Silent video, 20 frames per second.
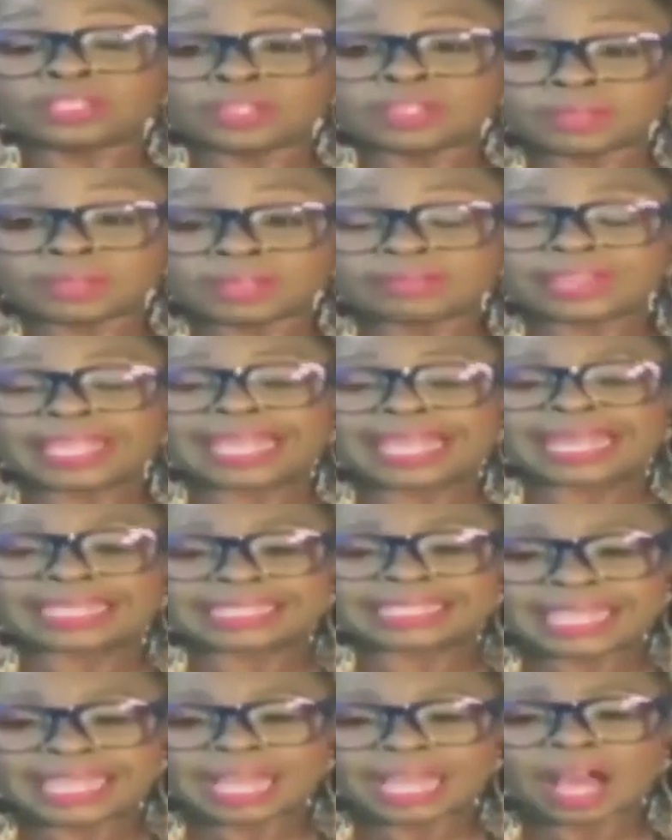in terms of
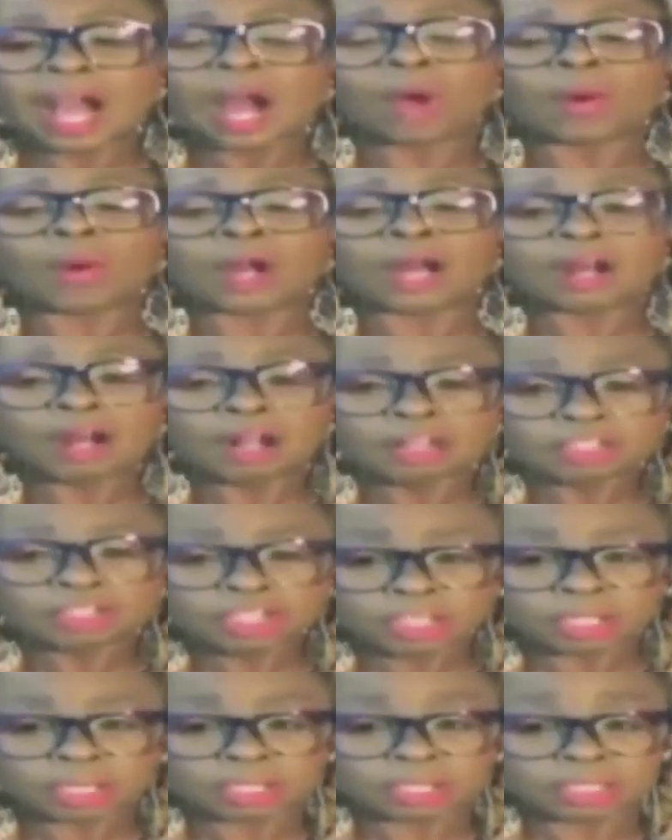getting our
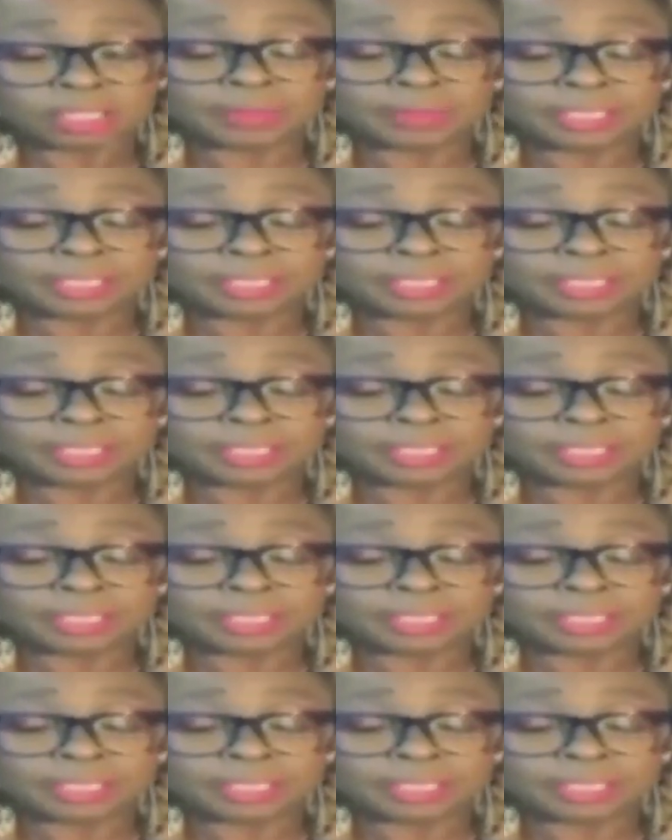culture,